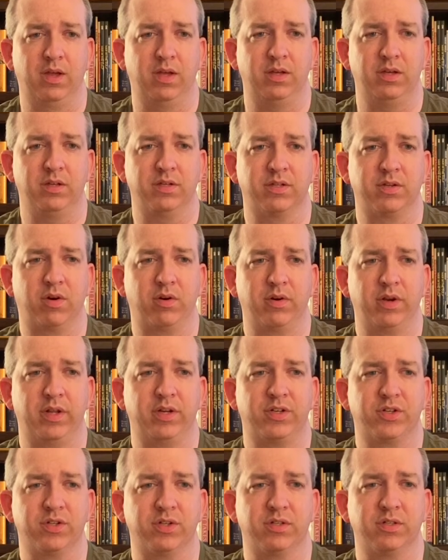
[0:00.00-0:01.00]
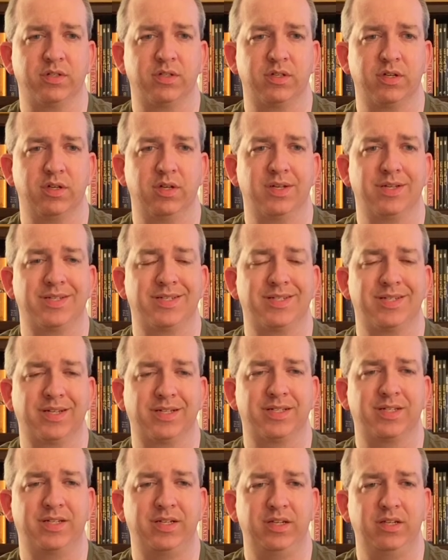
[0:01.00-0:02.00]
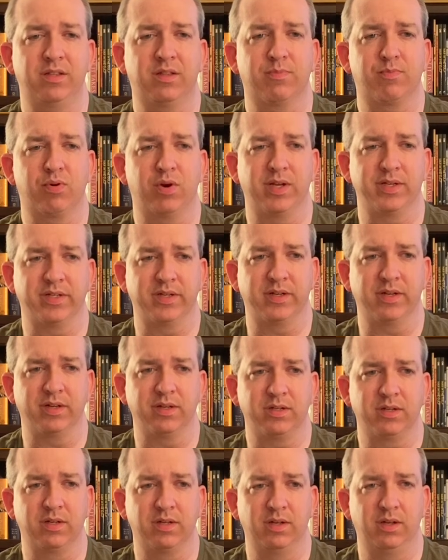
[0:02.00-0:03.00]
He is our nation's 16th president,